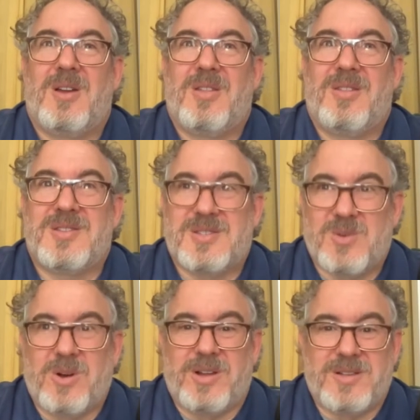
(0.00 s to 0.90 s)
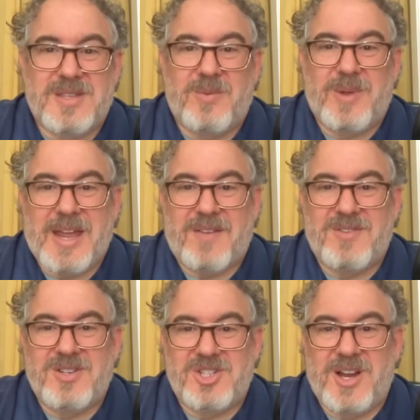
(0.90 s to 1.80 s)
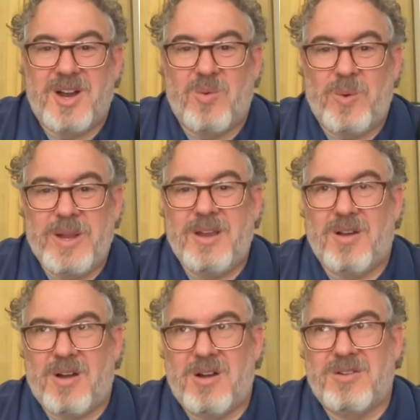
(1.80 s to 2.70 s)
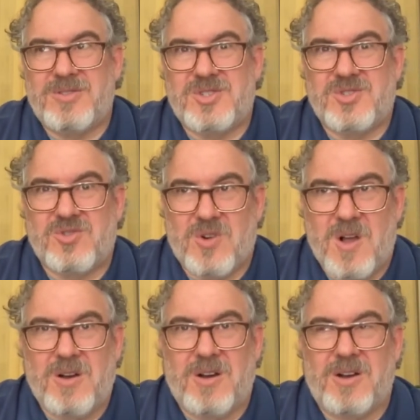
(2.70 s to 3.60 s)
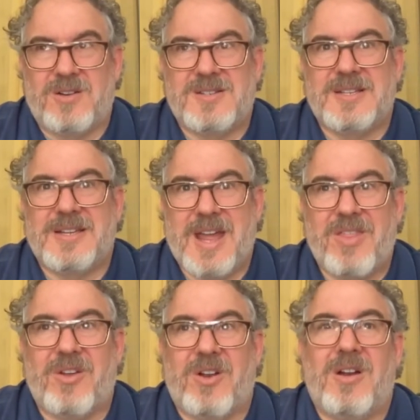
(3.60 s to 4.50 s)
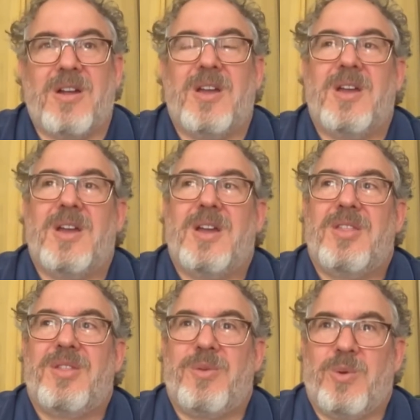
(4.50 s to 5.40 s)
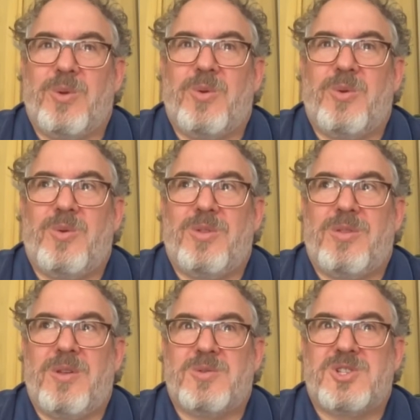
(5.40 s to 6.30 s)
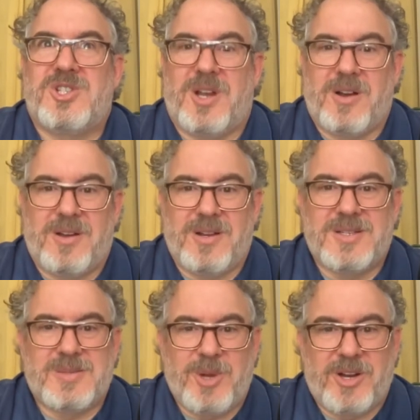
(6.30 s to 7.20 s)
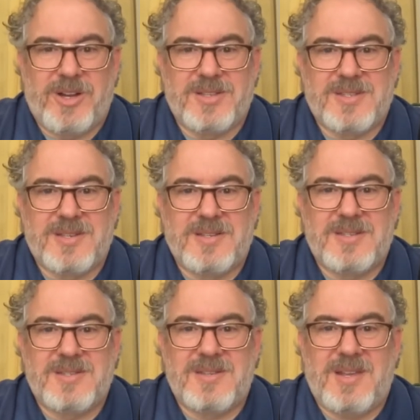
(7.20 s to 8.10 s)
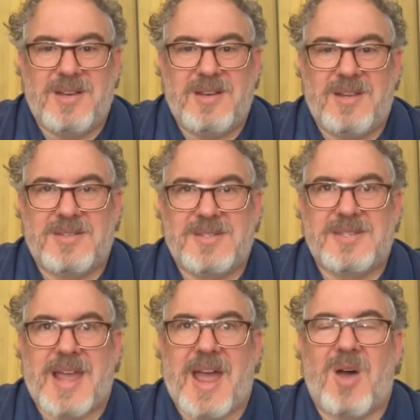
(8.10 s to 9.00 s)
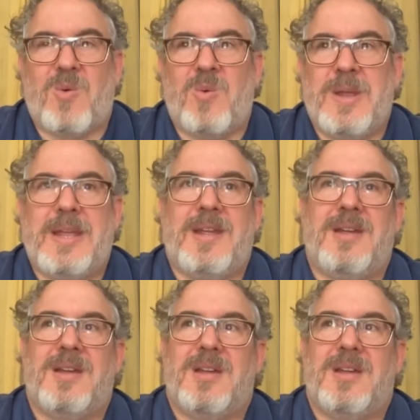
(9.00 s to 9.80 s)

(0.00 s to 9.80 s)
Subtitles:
the stories that we have to share. We are stronger together through those shared experiences. It's how we